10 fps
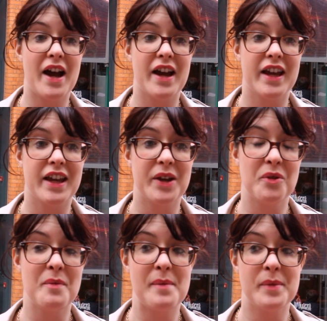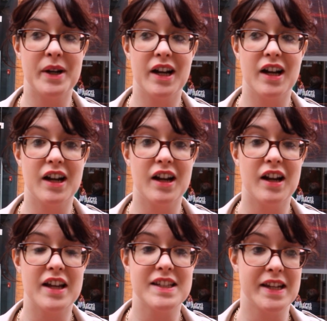I
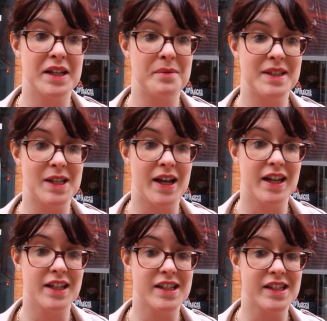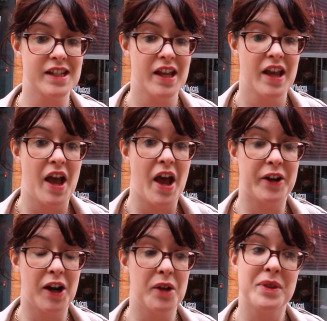remember sitting beside
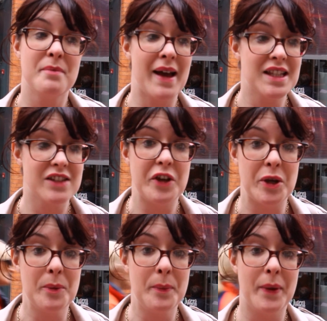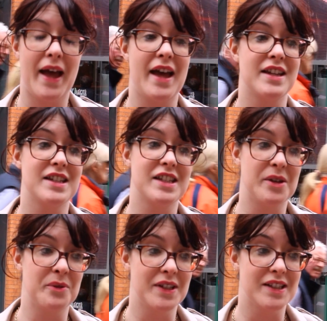a girl with a massive hoop and
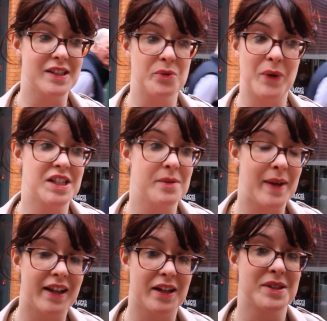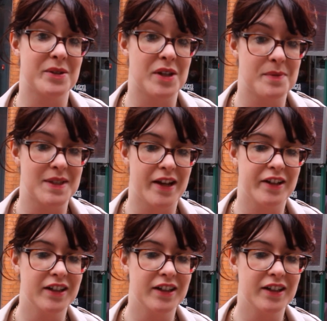it was way too big and I squished beside